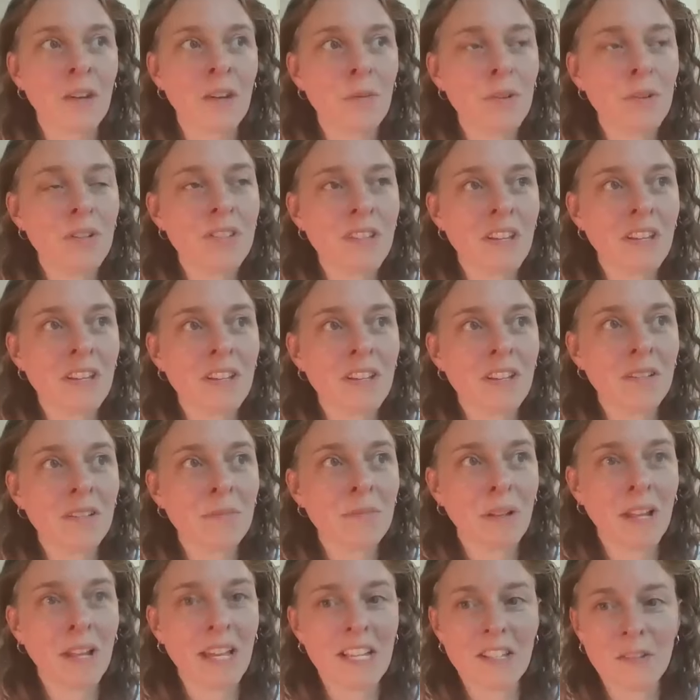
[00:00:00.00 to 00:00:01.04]
like it was a
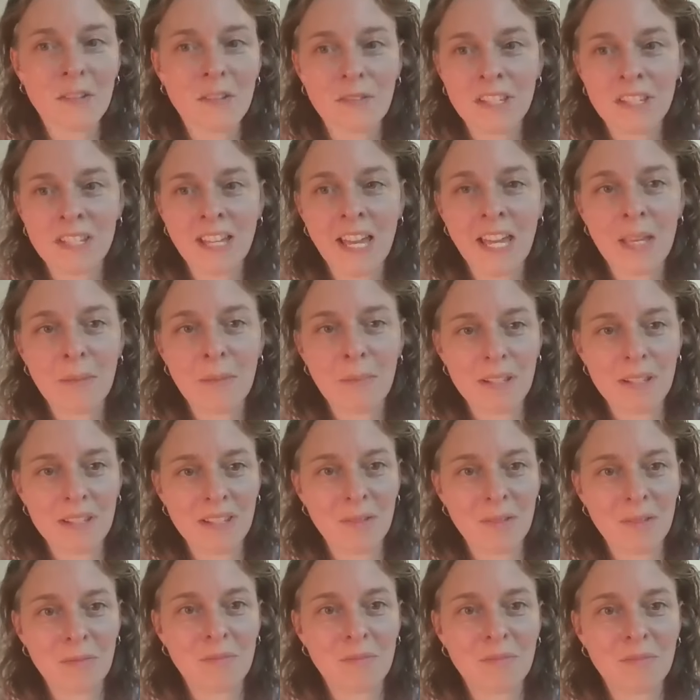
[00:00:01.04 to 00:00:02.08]
place of
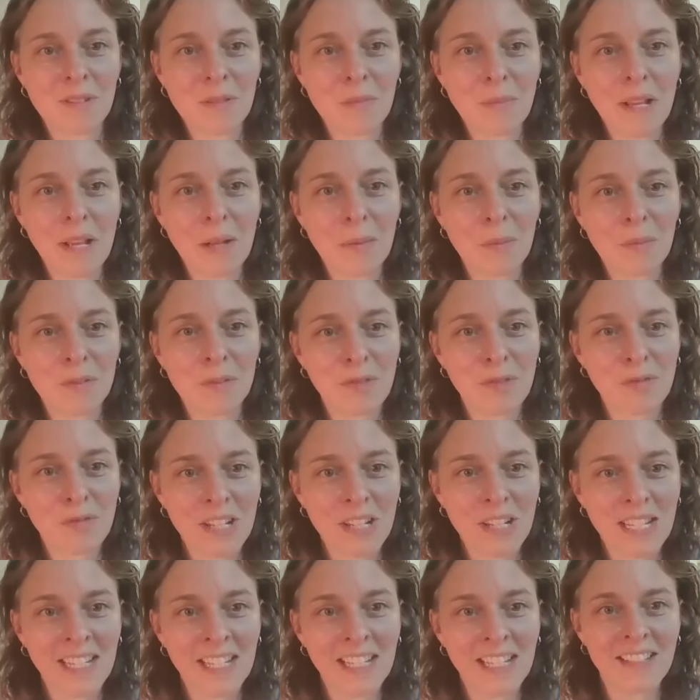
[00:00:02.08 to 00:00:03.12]
escapism, to be able to
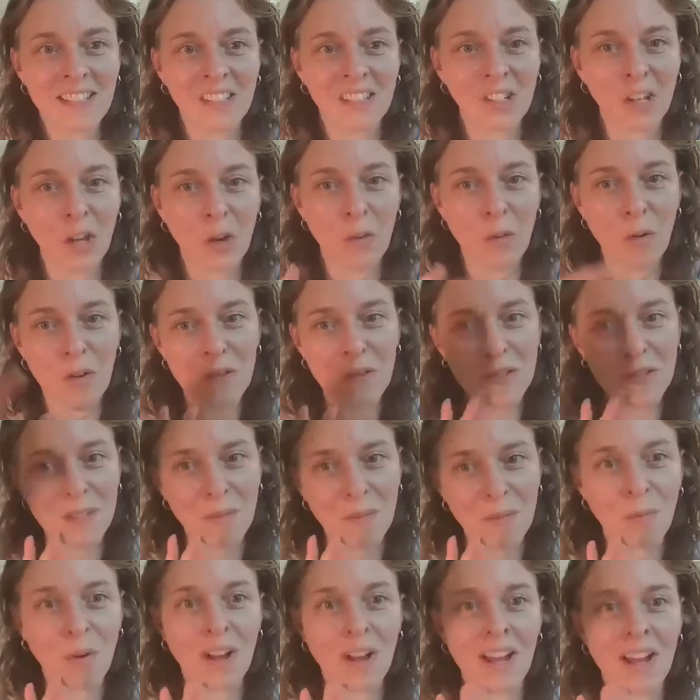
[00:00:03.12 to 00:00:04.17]
read and go off
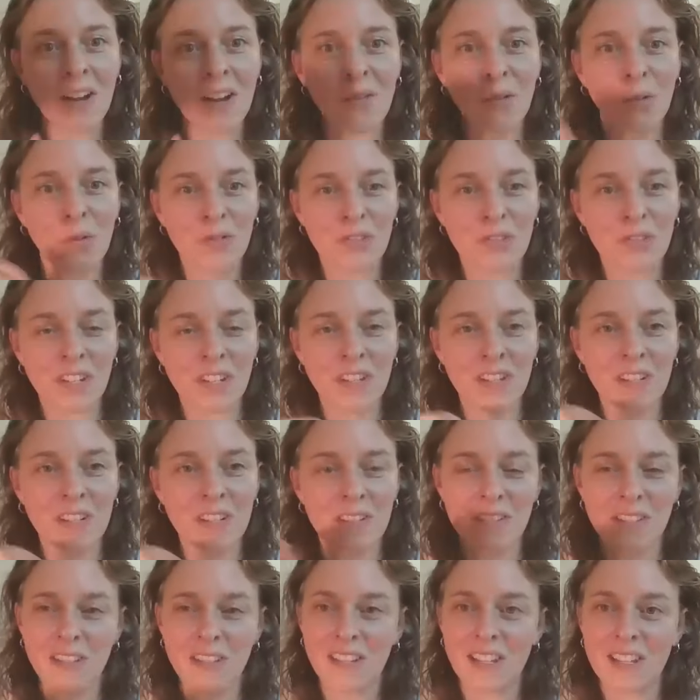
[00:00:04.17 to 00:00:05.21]
somewhere, or
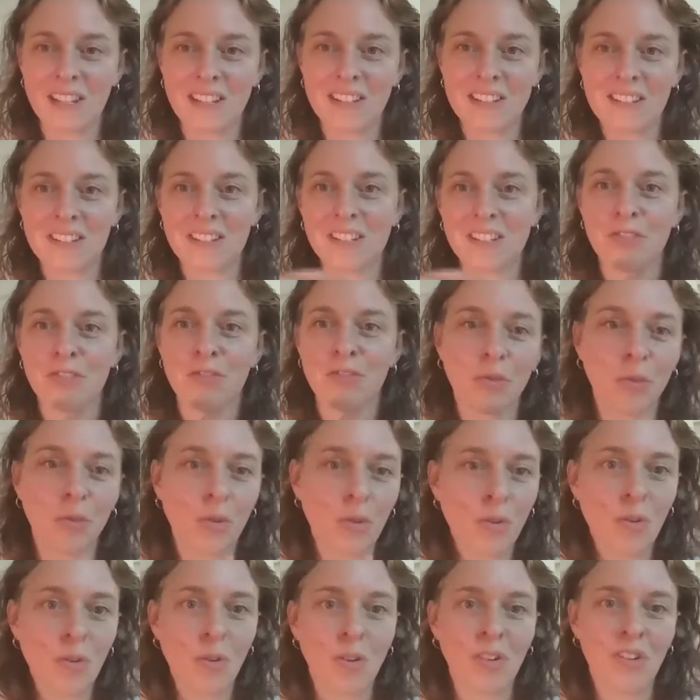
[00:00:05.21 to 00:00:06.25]
to
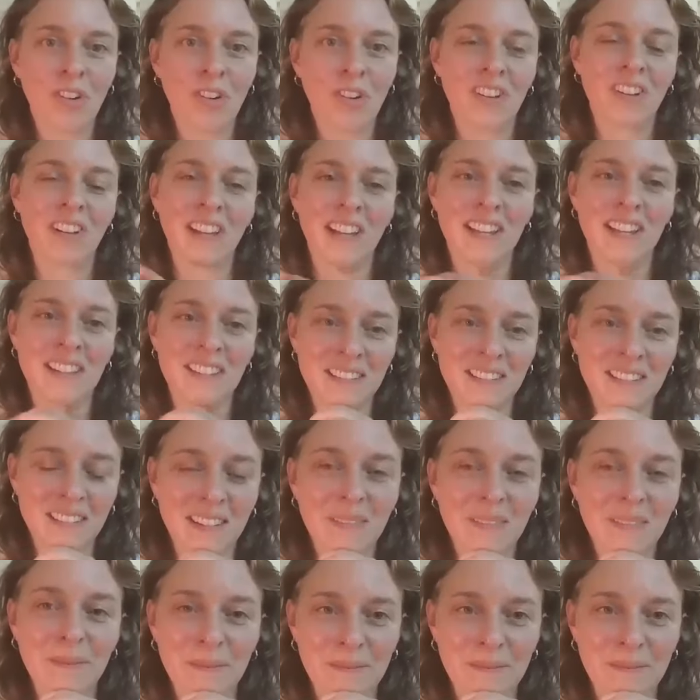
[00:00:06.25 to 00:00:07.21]
draw. And